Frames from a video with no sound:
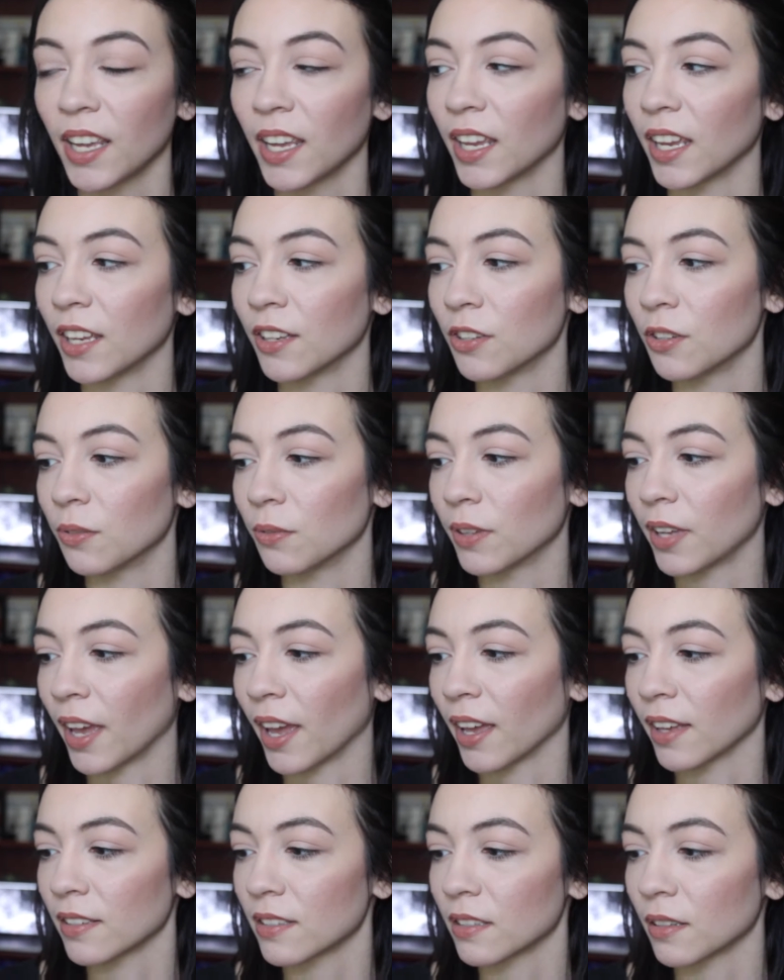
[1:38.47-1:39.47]
and you
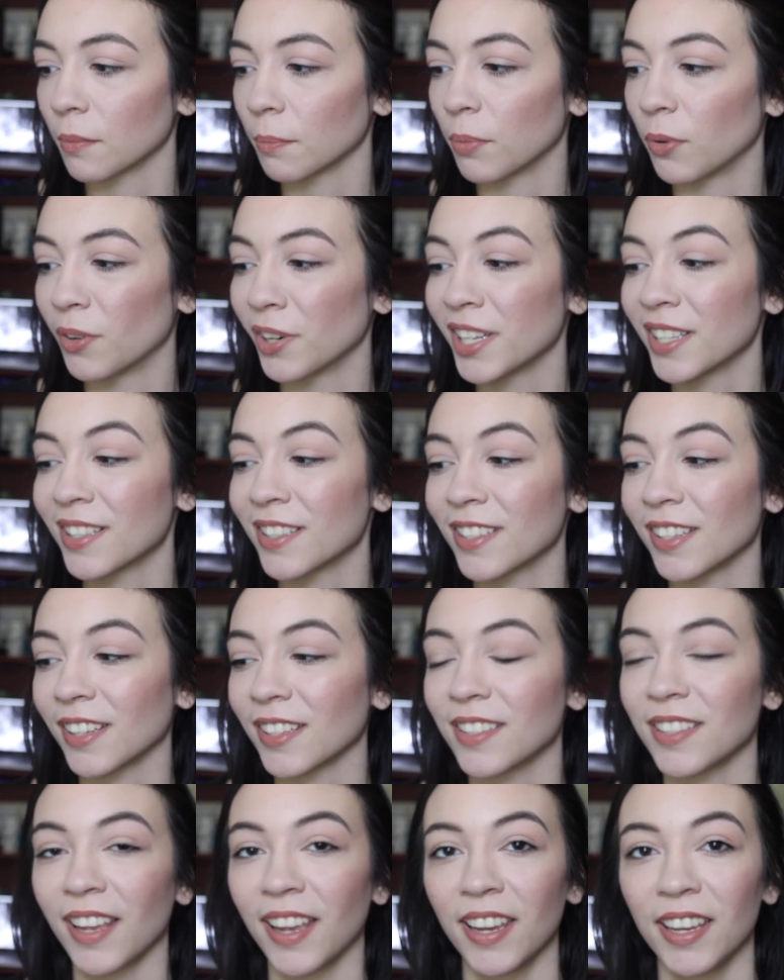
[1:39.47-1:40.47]
get
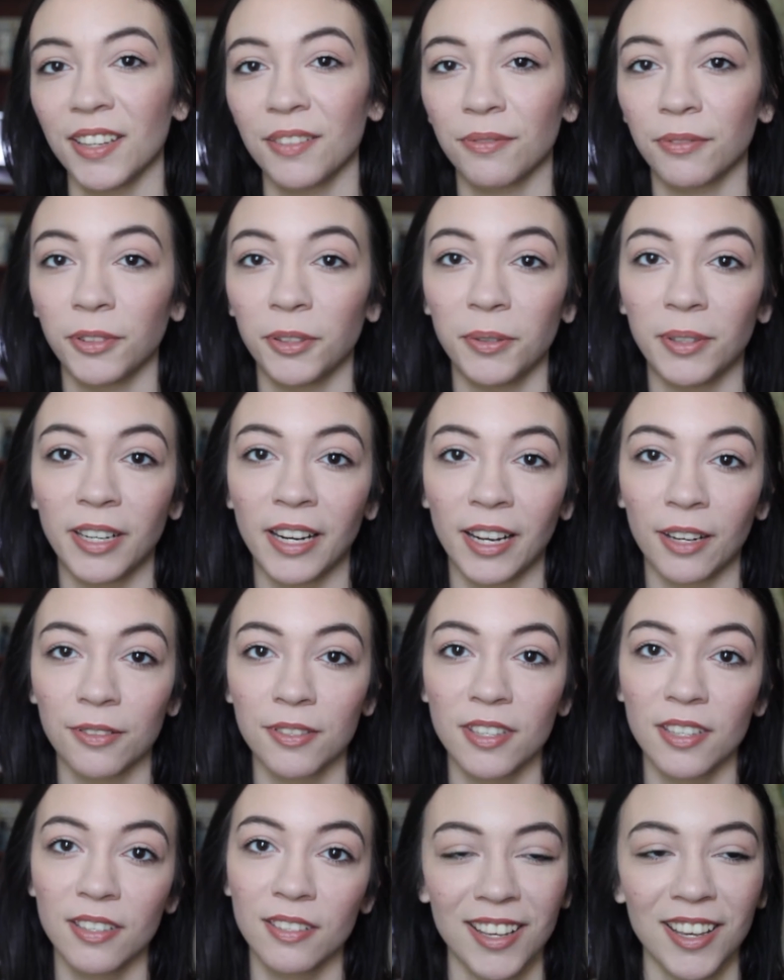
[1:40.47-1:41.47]
0.68 fluid
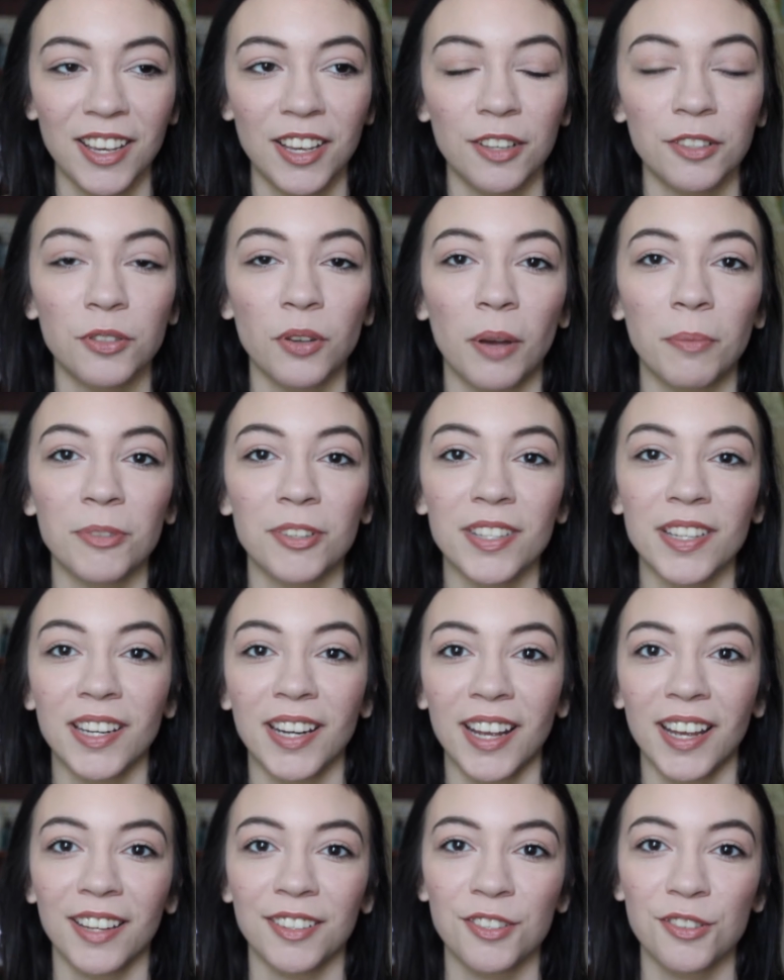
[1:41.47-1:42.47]
ounces. So I'm just going to
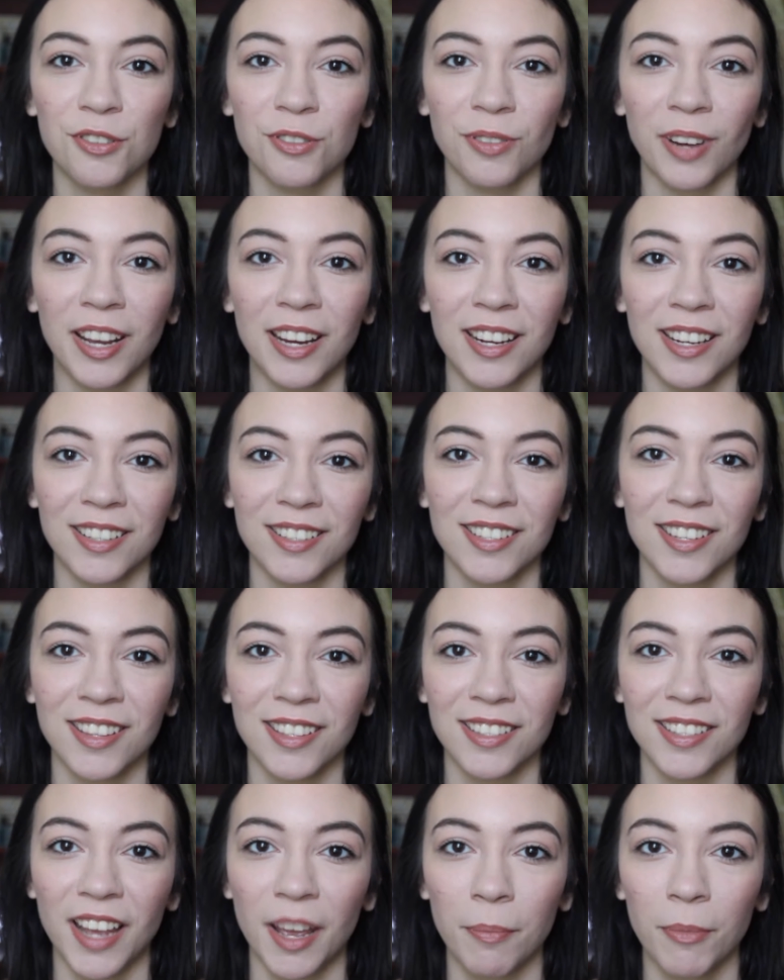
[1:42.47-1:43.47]
head straight into the
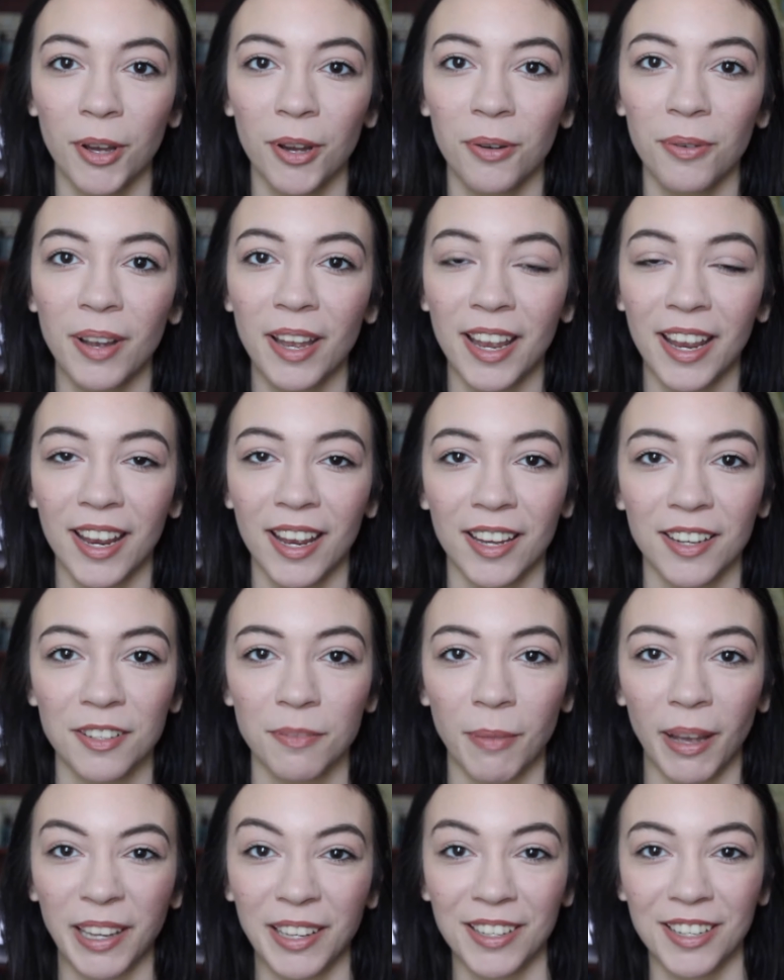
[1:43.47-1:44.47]
demo and
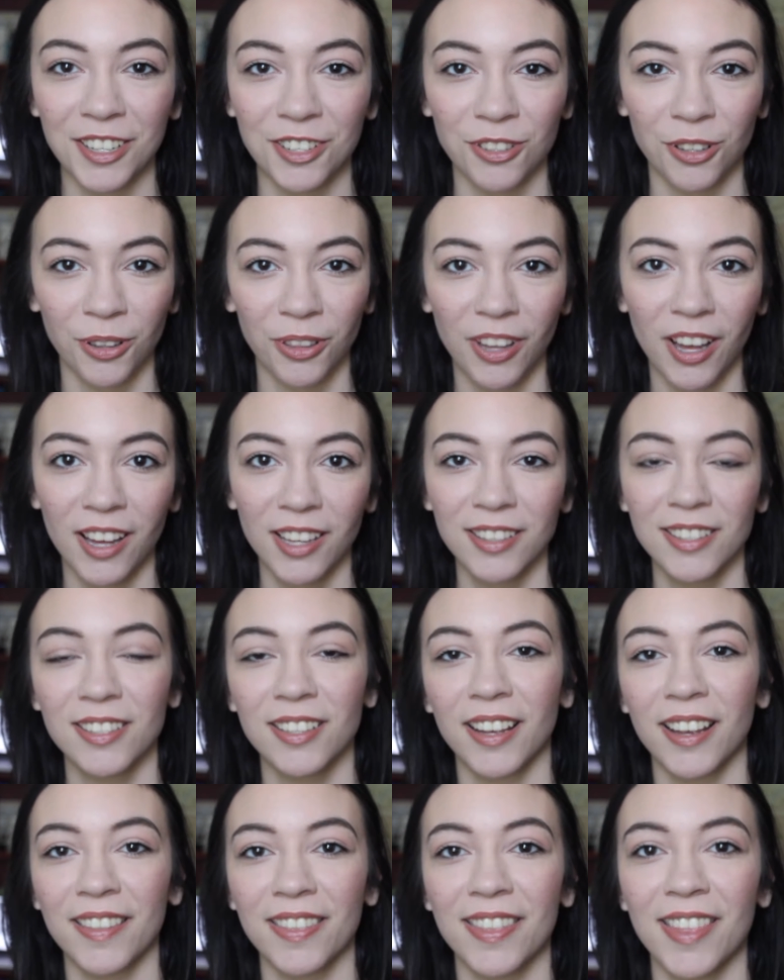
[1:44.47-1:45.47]
my initial thoughts,
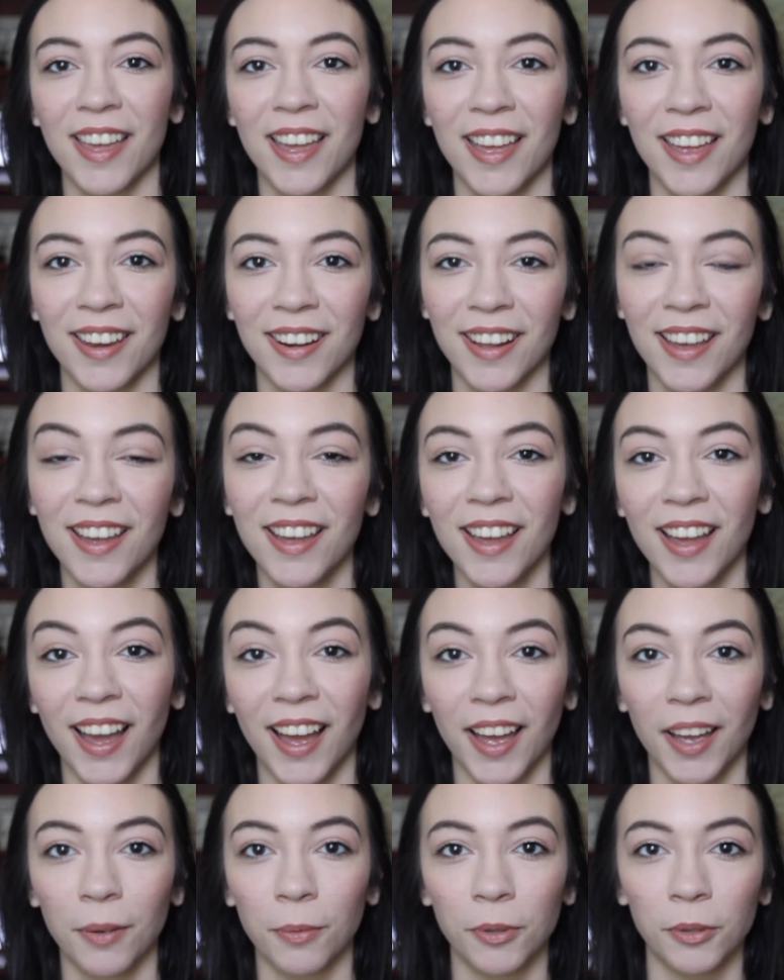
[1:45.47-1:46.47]
and then
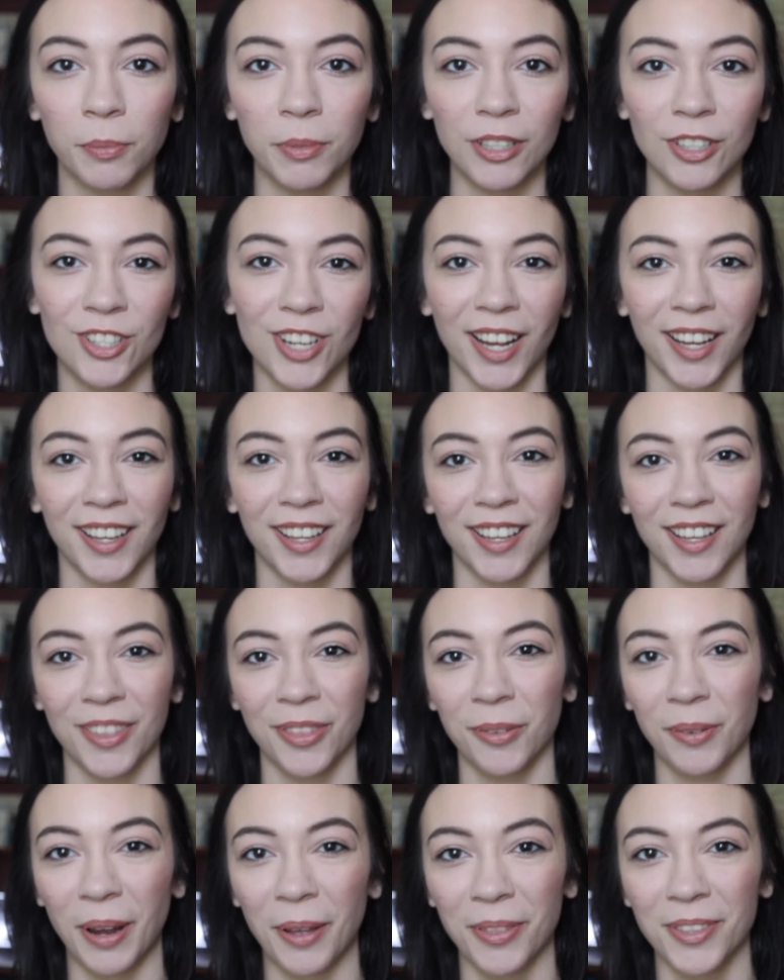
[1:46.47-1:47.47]
I will be checking in
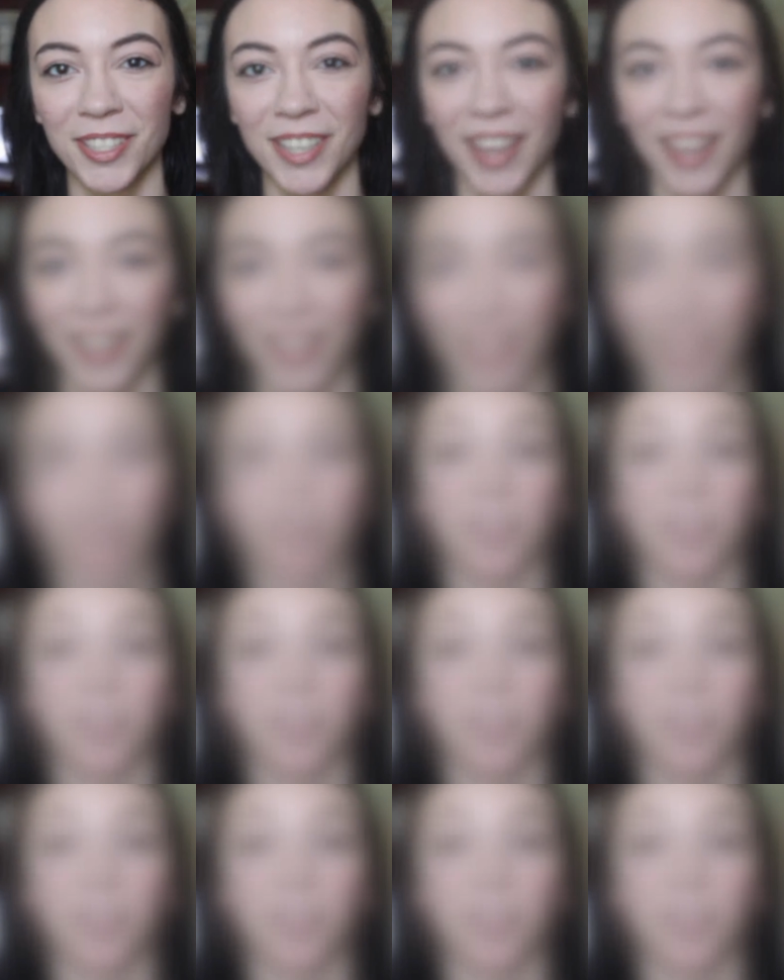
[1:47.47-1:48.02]
throughout the day.